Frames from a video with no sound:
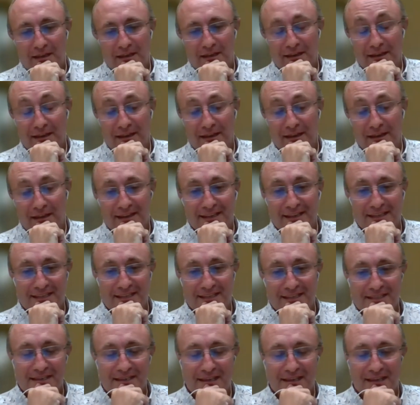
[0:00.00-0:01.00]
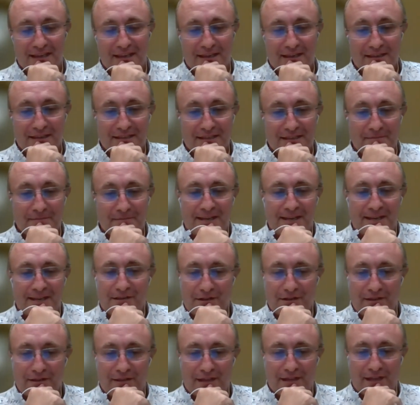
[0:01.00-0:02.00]
Yeah, that is. Because I
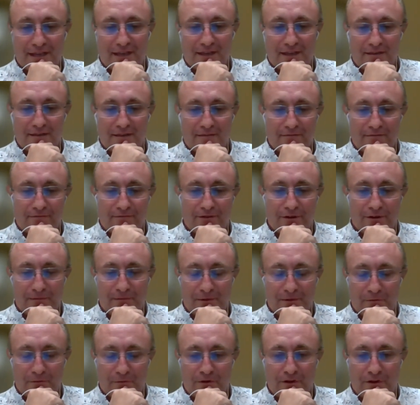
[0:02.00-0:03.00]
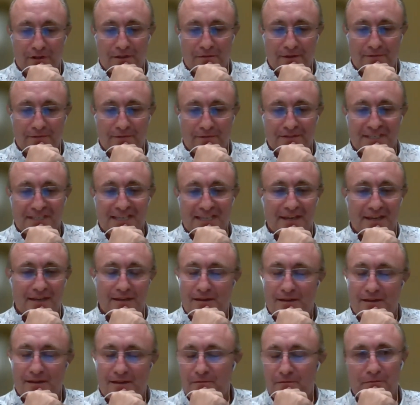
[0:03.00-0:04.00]
do think from the work that we've seen,
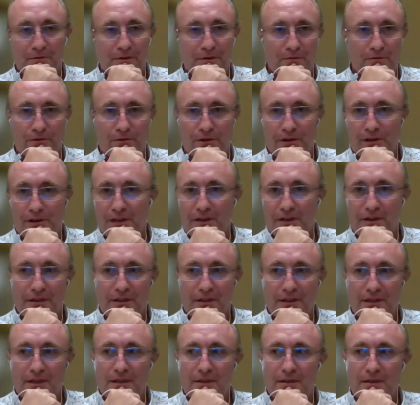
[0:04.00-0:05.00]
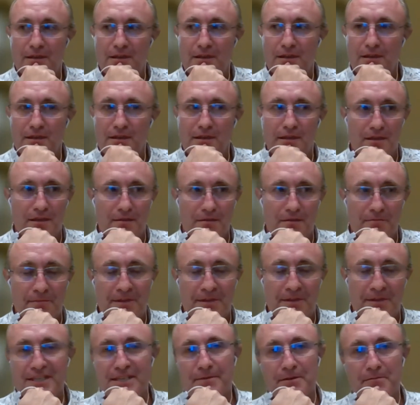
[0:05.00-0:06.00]
you know, when we're working on the
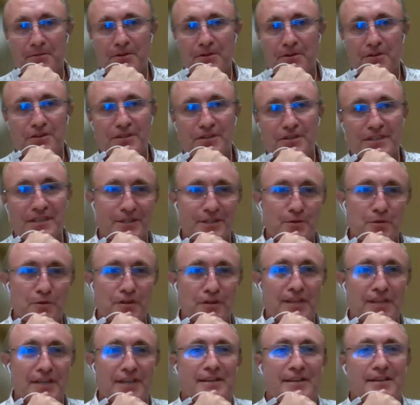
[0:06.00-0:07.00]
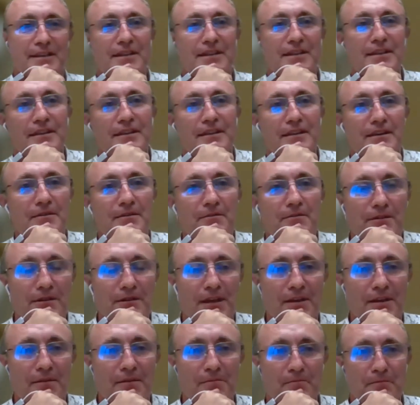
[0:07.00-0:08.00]
MHM and Emergencies Toolkit and then
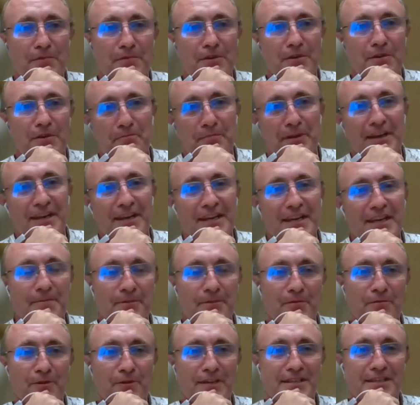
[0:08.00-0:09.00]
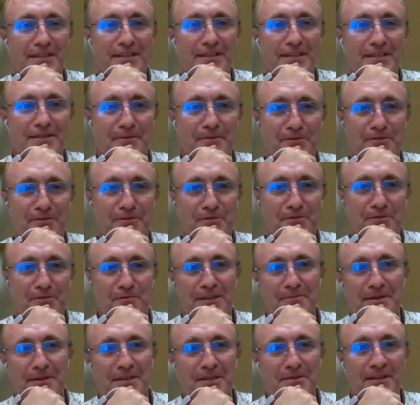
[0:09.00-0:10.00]
the compendium on waste disposal,
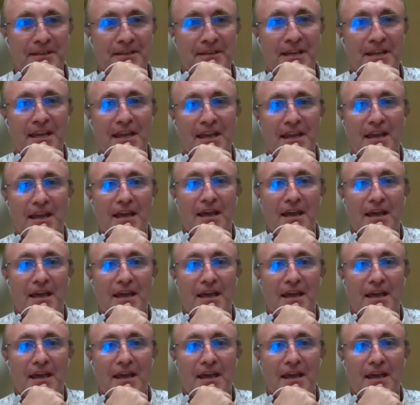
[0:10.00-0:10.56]
waste management,